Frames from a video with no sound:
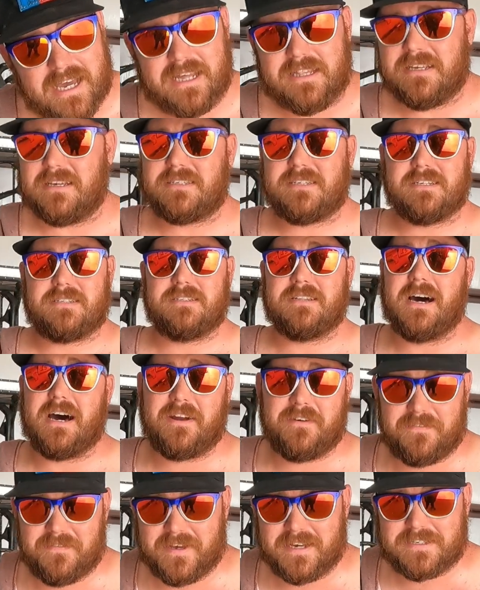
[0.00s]
And this is
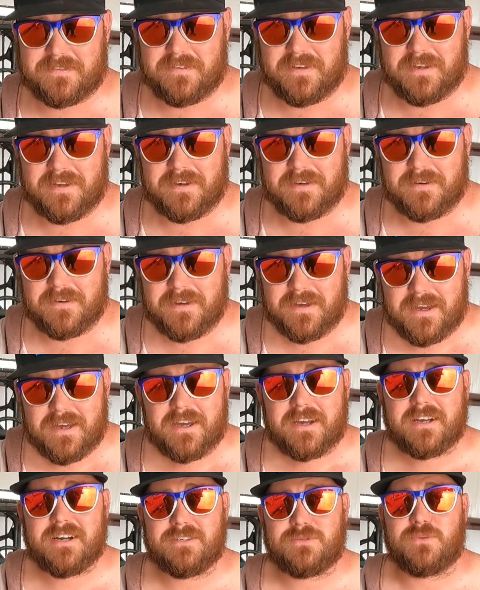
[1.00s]
not a flex video,
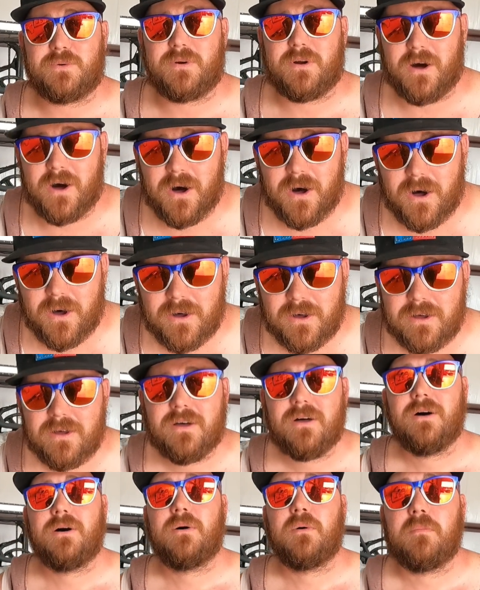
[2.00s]
because we're all
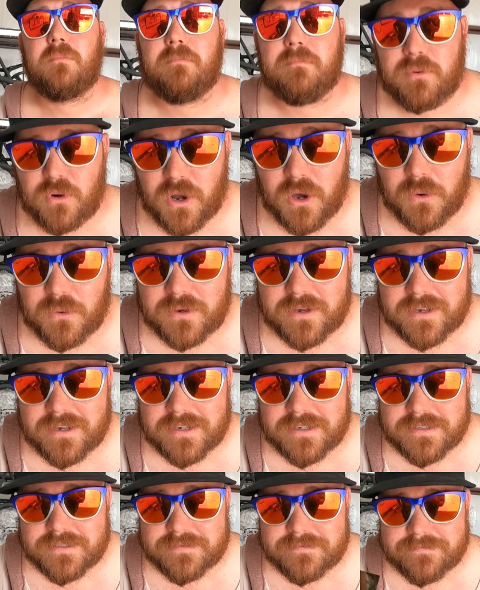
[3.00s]
broke.
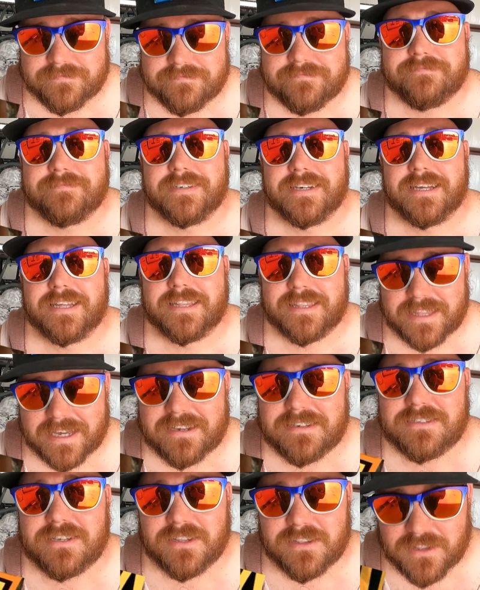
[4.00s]

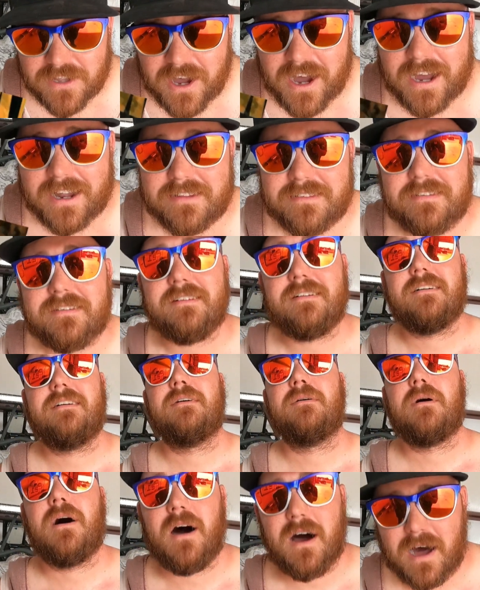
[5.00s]
Thanks a lot,
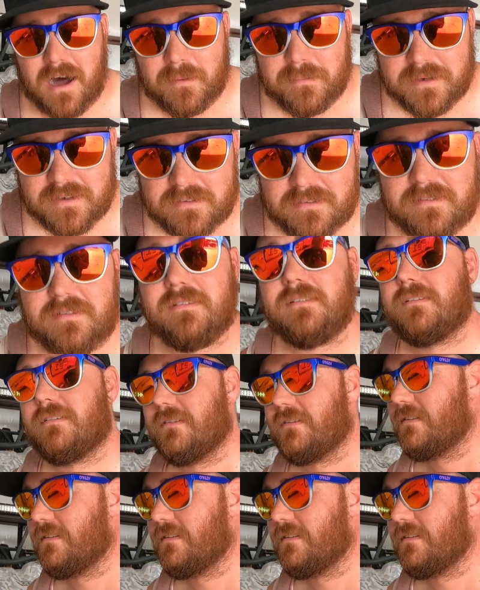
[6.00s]
hobbies.